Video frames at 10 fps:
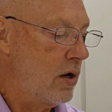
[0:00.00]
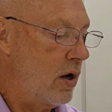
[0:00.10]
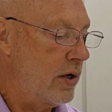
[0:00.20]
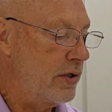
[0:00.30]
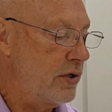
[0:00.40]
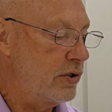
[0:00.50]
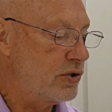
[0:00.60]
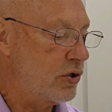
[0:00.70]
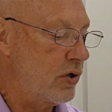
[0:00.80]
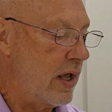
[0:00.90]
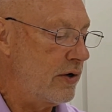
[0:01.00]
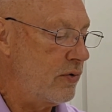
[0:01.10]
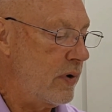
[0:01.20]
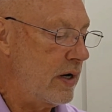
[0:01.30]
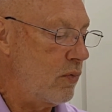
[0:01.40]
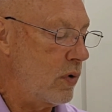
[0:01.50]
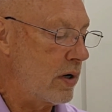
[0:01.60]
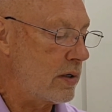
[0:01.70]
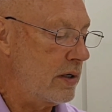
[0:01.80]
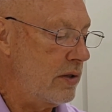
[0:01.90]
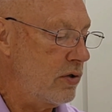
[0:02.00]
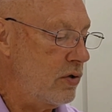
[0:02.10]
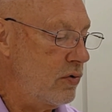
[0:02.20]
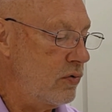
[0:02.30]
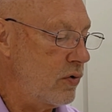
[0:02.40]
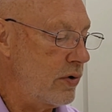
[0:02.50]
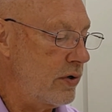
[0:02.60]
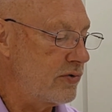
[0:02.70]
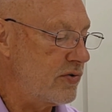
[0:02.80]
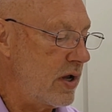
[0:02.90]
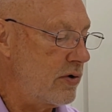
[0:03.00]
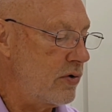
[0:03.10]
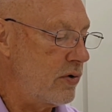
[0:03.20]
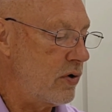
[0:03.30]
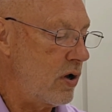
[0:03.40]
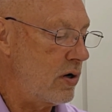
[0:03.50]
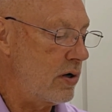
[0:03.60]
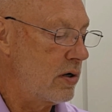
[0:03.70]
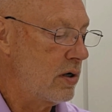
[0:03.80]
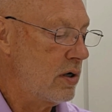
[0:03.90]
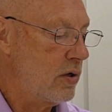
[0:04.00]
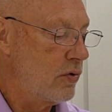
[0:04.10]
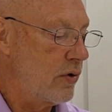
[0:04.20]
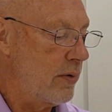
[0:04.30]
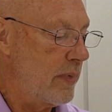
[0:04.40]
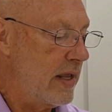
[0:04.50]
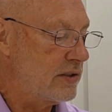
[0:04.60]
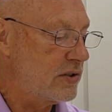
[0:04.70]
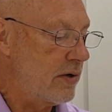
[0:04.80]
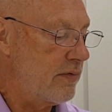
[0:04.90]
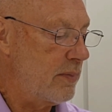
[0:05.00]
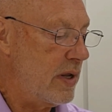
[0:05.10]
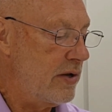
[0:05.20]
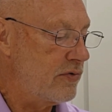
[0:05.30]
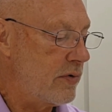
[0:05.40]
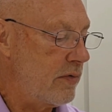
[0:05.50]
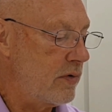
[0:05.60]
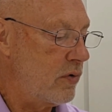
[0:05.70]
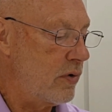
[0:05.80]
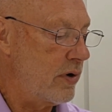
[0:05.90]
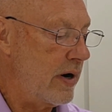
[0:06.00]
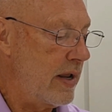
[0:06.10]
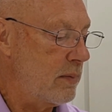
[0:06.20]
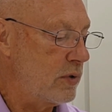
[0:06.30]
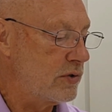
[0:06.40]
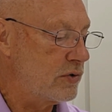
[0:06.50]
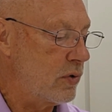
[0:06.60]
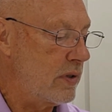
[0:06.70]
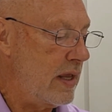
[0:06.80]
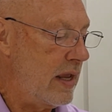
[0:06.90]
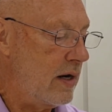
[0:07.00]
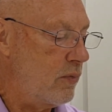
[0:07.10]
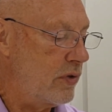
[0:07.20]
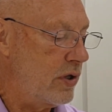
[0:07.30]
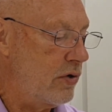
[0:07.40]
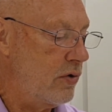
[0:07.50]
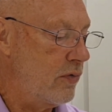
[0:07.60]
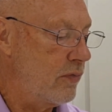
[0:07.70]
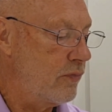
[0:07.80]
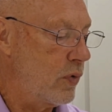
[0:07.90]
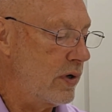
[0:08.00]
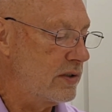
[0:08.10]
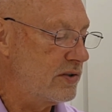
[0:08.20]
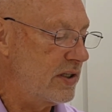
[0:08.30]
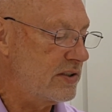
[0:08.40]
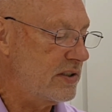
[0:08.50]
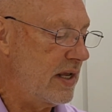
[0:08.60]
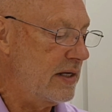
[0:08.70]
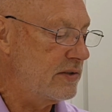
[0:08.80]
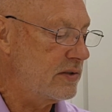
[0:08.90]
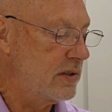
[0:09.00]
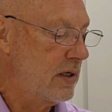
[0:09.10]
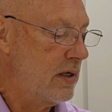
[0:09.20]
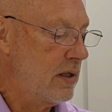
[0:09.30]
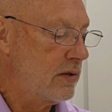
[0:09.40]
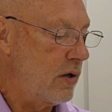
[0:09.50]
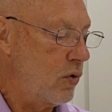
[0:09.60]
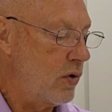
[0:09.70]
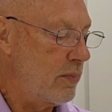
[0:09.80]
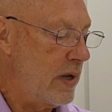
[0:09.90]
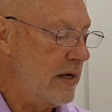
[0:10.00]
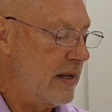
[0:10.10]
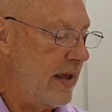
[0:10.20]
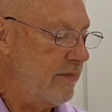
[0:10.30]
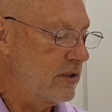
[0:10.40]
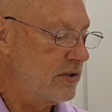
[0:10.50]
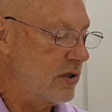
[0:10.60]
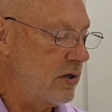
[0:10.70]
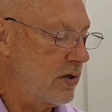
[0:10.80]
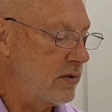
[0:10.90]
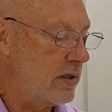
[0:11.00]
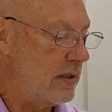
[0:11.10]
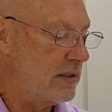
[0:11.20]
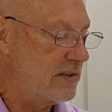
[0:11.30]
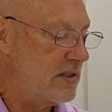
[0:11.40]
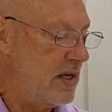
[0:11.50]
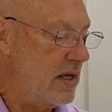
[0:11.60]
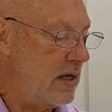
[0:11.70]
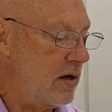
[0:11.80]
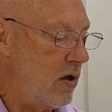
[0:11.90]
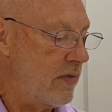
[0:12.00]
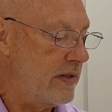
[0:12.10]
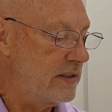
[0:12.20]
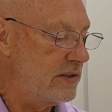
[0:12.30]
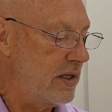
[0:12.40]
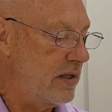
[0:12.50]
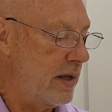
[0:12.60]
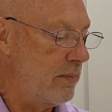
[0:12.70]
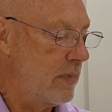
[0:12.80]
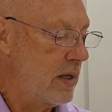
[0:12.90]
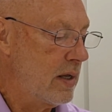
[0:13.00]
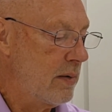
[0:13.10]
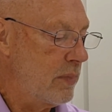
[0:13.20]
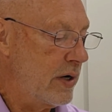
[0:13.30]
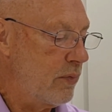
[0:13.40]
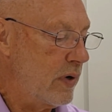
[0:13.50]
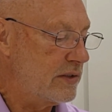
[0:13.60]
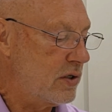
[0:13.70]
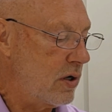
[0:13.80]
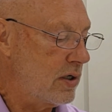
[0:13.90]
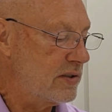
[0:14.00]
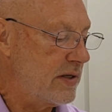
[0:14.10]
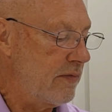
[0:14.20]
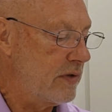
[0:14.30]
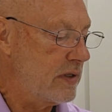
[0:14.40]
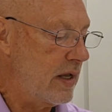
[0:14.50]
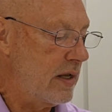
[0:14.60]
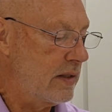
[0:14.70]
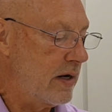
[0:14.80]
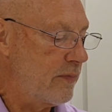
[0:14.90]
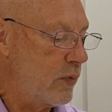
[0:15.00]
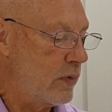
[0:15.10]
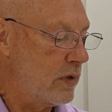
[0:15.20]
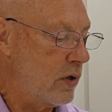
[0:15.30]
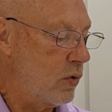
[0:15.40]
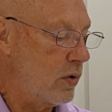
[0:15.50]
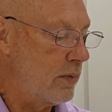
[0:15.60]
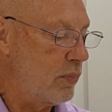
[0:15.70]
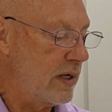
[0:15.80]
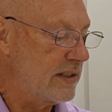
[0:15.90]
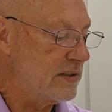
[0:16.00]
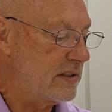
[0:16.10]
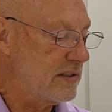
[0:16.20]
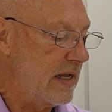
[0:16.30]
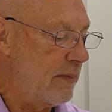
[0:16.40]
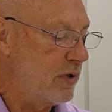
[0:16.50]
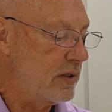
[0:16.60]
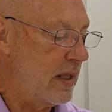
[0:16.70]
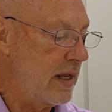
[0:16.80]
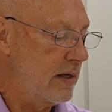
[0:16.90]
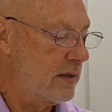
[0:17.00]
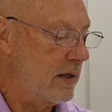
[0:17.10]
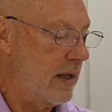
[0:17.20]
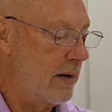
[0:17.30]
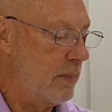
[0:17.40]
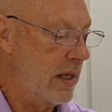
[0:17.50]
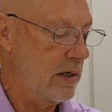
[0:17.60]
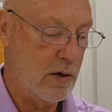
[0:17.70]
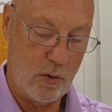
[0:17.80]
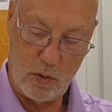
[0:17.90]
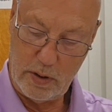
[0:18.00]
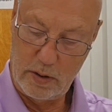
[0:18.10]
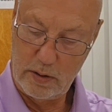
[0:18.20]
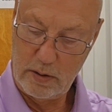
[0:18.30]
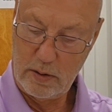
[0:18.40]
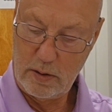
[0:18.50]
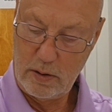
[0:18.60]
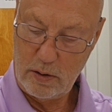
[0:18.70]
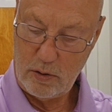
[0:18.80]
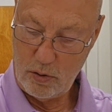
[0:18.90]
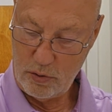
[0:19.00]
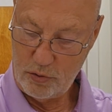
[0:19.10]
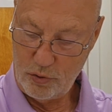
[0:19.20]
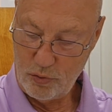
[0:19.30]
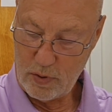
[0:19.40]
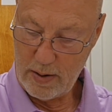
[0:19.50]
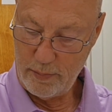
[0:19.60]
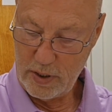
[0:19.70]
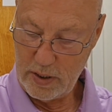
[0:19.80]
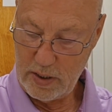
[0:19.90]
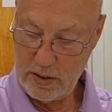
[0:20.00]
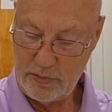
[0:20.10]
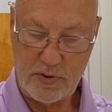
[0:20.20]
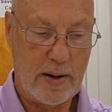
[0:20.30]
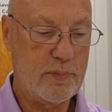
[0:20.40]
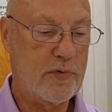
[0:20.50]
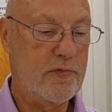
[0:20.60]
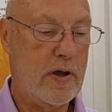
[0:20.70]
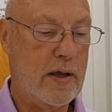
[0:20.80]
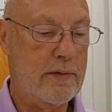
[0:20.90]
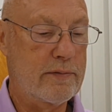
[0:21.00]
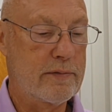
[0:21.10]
On it you shall not do any work, neither you, nor your son, nor daughter, nor your manservant, maidservant, nor your animals, nor the alien within you. For in 6 days the Lord made the heavens and earth, the sea, and all that is in them, but he rested on the 7th day. Therefore the Lord blessed the Sabbath day and made it holy." Go to Deuteronomy chapter 5.